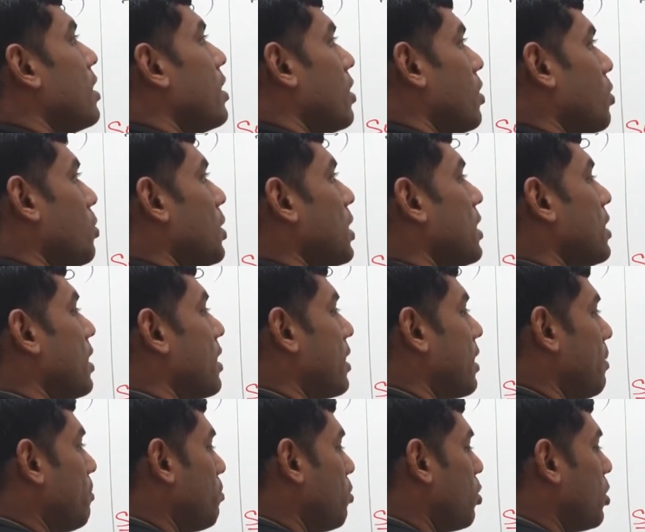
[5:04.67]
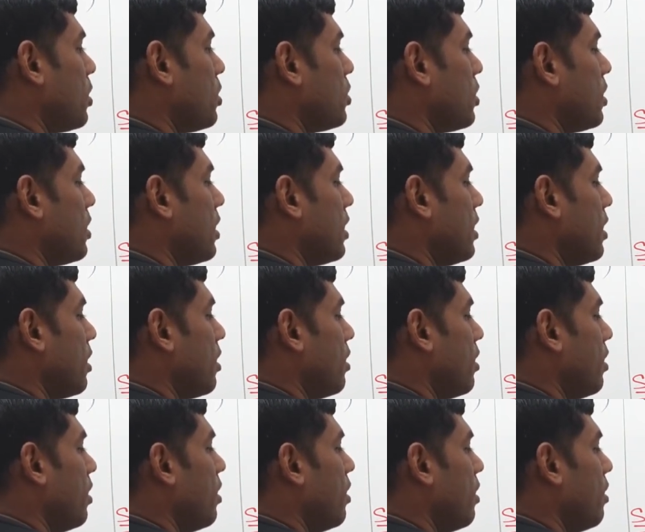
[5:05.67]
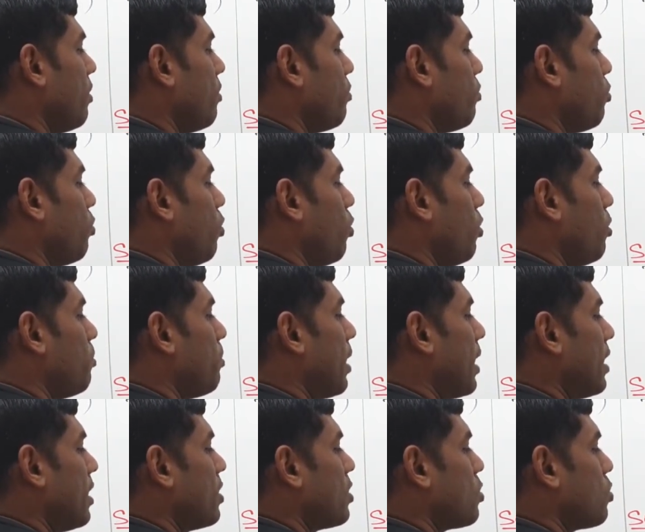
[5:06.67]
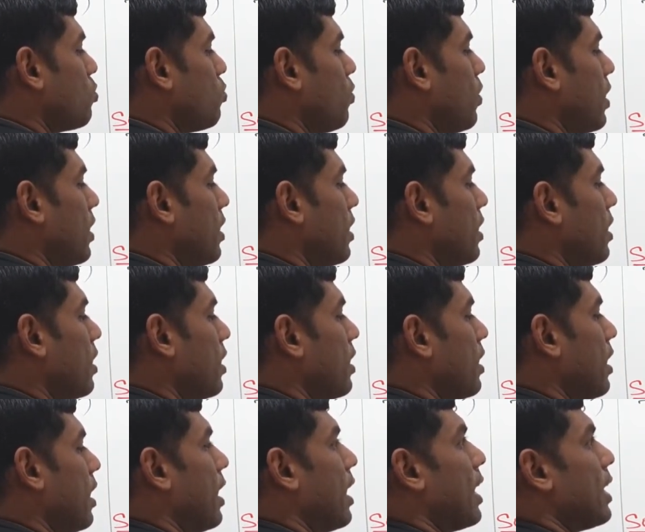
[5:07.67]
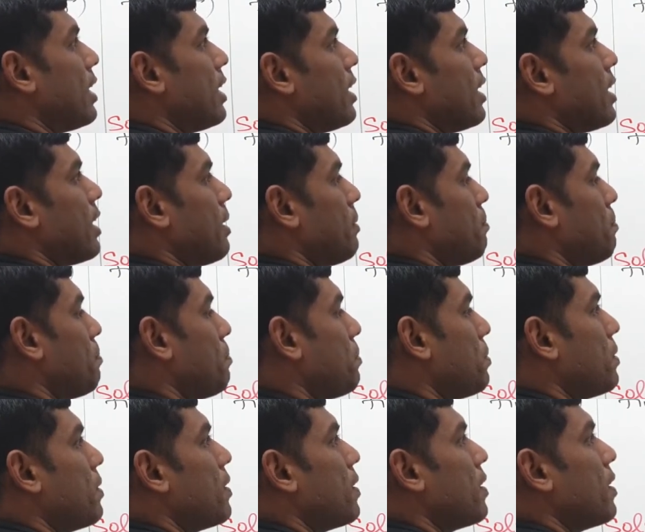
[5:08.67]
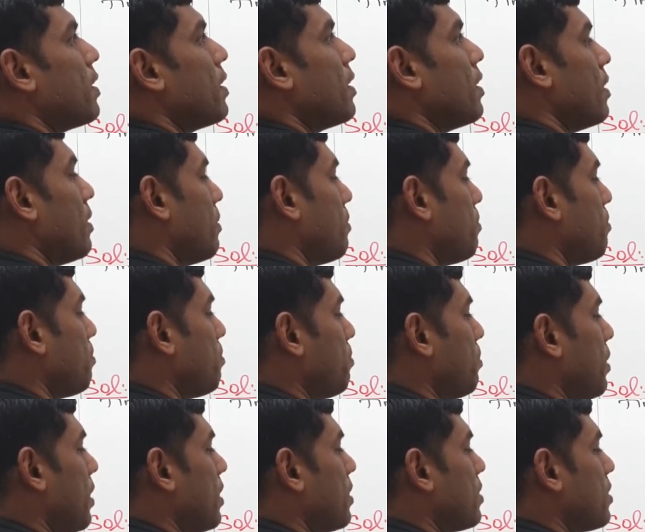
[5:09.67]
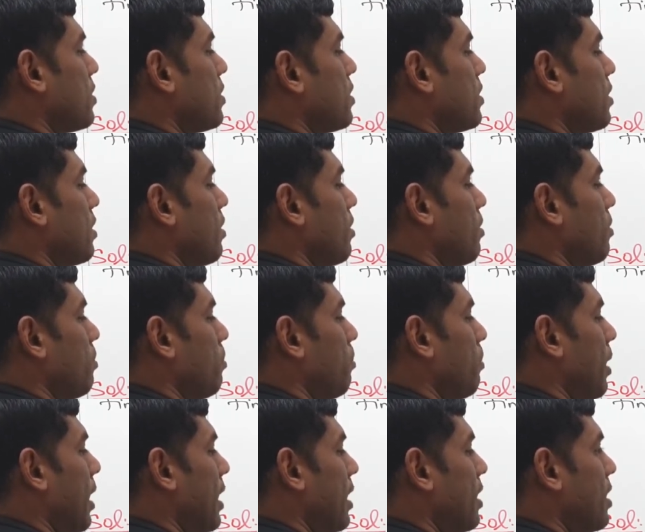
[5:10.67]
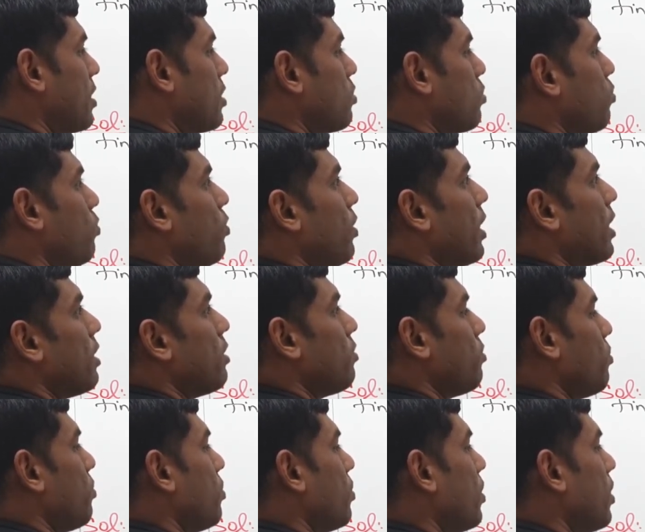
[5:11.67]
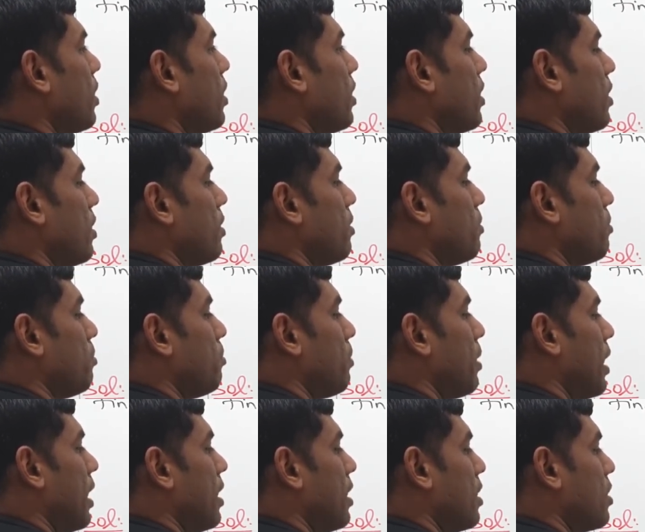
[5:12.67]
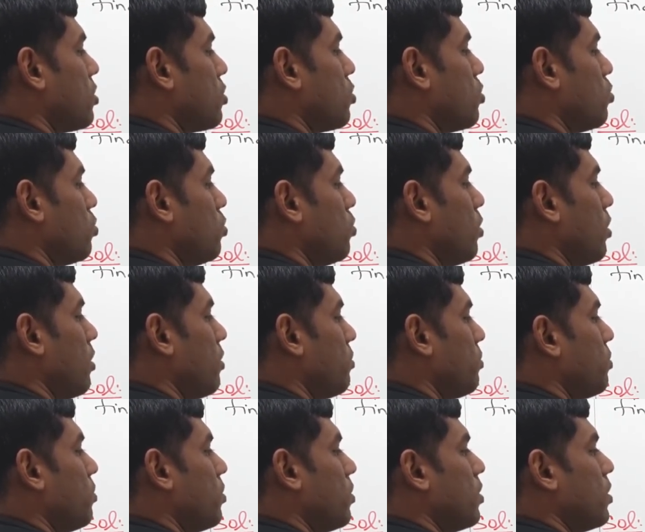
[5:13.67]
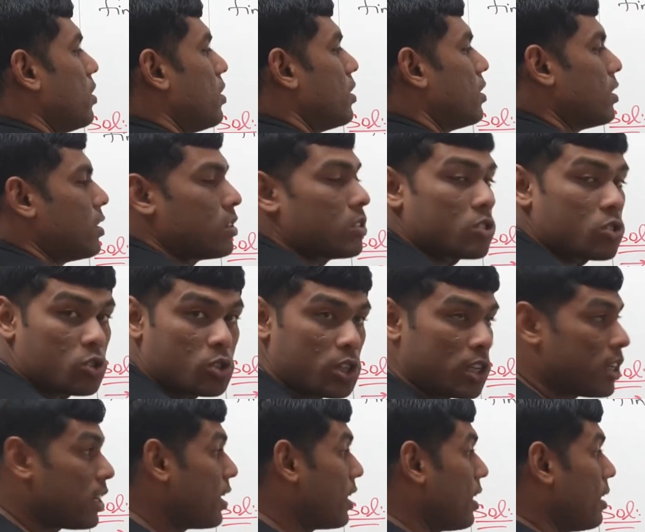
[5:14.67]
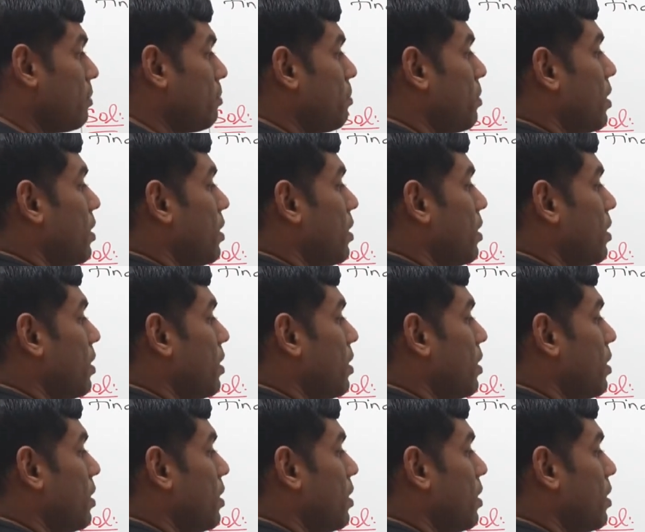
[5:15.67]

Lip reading: Doing that computation here, 4 minus 1 I cap plus minus 5 minus 2 of j cap